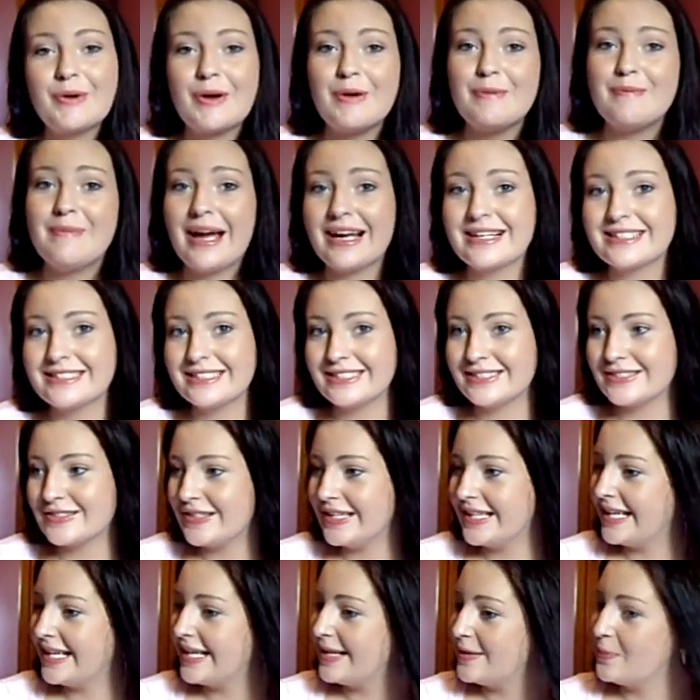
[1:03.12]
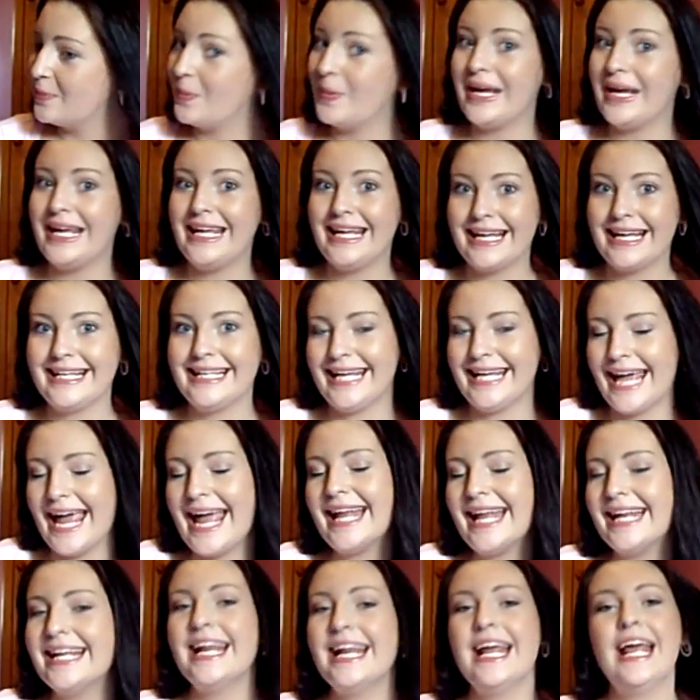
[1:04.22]
I'll go back to the toilet and wee
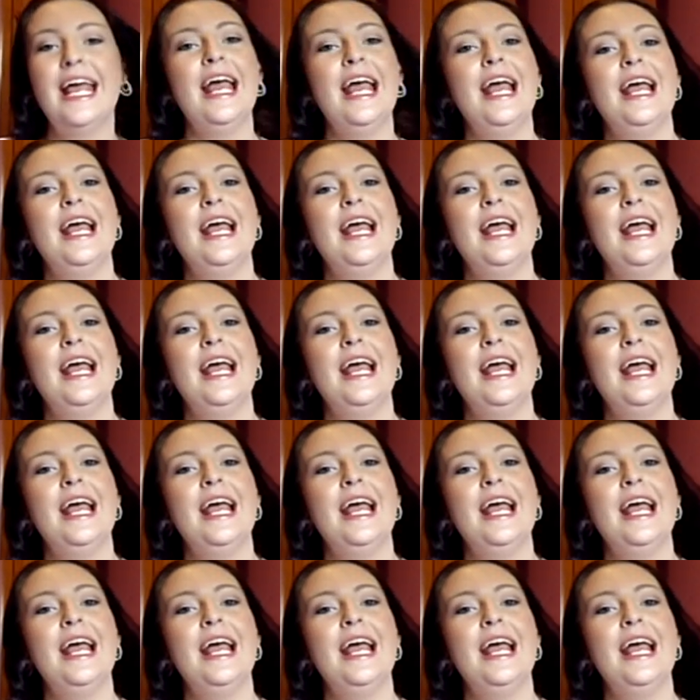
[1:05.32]
again.